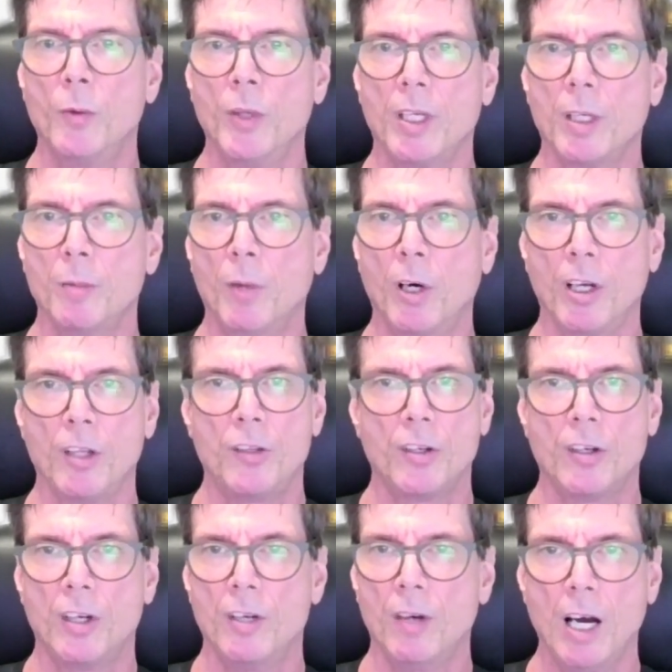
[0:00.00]
We can
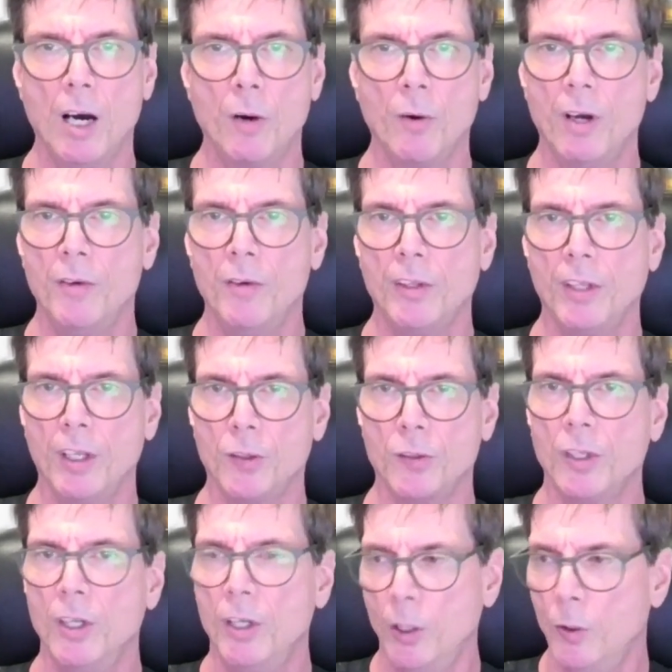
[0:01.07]
monitor how
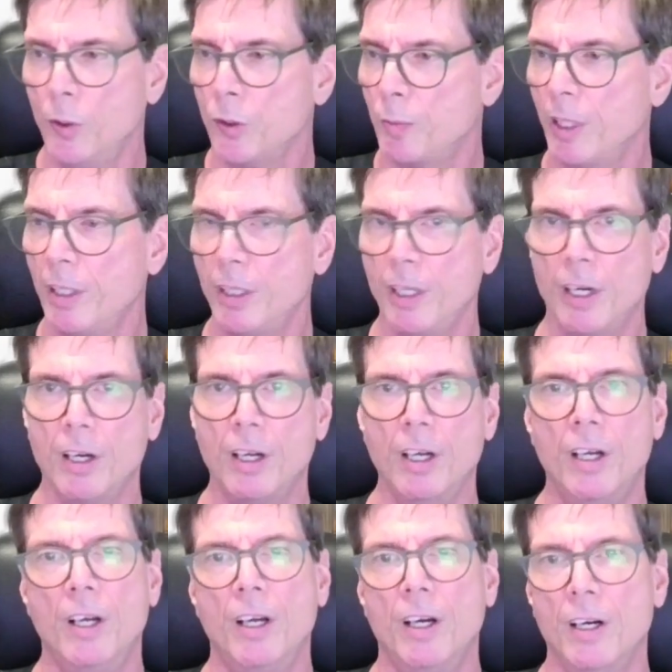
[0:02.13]
everything's who has been there,
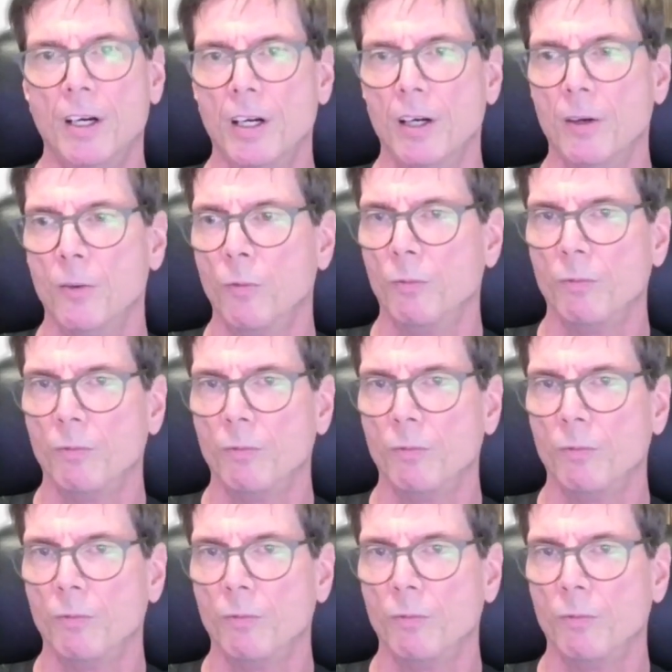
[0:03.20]
um,